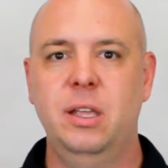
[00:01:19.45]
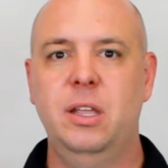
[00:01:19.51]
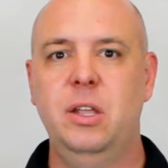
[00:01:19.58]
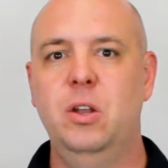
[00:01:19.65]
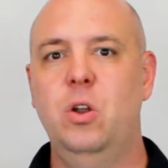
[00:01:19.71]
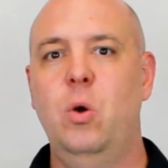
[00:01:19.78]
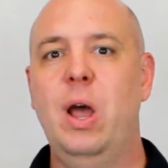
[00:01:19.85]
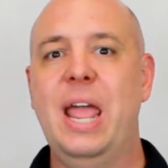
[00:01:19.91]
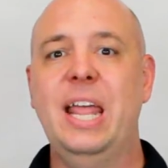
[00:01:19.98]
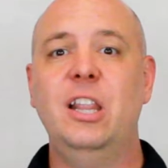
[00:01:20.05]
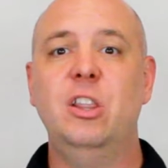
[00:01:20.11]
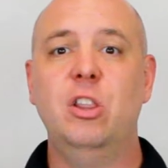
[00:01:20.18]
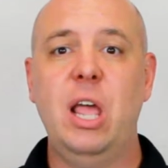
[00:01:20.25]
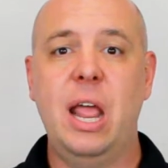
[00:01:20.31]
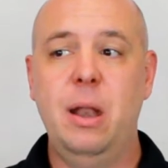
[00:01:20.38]

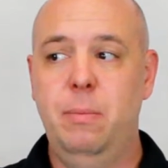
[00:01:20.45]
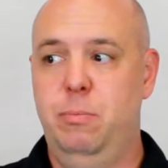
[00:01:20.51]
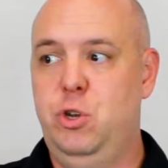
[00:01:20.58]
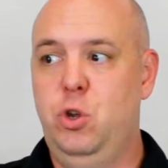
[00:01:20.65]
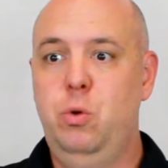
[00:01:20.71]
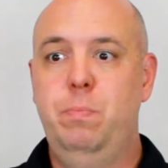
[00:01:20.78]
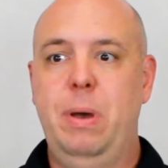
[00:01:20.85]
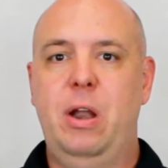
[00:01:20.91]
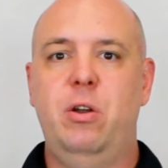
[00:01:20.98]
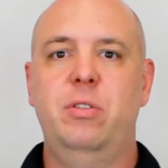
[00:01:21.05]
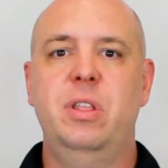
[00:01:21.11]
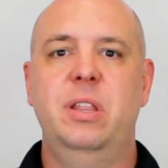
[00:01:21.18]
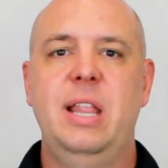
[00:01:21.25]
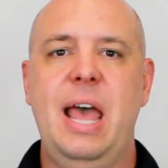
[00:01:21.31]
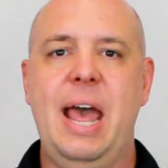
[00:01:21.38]
and do better
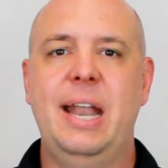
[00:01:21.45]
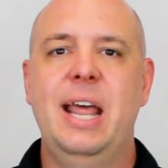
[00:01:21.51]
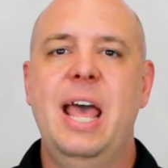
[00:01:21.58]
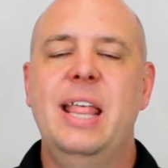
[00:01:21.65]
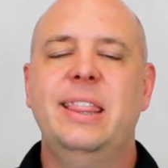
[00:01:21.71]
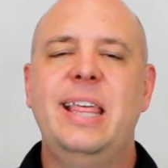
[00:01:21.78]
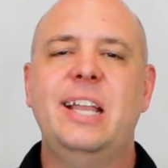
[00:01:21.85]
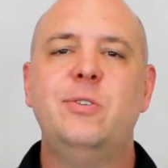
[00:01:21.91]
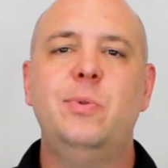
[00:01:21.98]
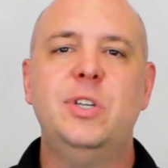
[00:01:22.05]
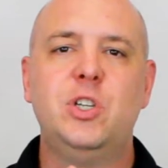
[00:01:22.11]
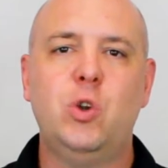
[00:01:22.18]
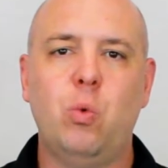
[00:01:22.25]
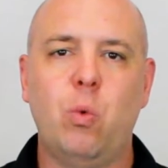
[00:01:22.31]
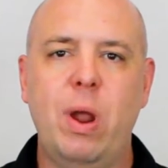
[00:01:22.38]
than that. That's
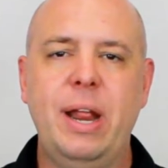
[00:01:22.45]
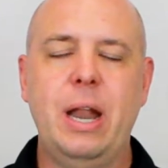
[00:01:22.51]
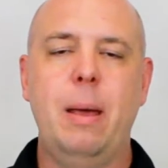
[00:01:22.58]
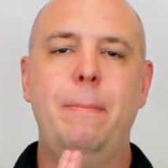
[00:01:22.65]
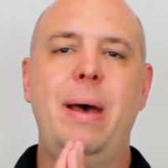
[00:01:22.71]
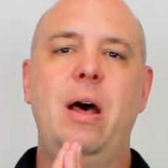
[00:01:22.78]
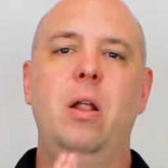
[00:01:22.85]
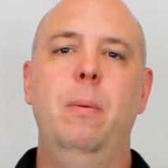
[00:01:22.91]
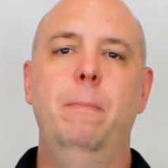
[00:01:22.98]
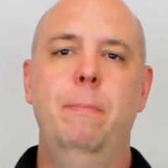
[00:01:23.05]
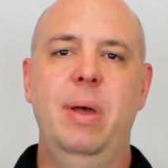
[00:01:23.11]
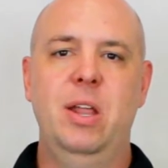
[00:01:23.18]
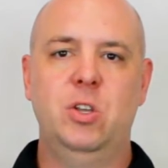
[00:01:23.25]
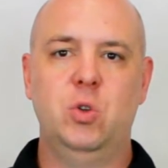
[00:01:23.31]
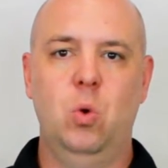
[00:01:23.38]
what's great about a
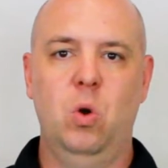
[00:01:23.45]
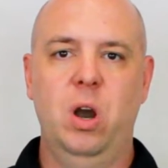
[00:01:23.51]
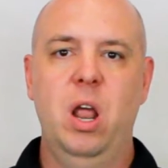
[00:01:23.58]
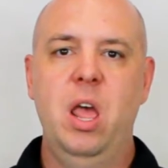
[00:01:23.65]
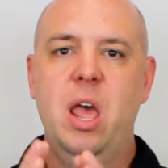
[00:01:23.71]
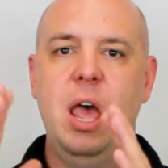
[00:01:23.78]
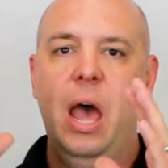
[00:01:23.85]
mentor.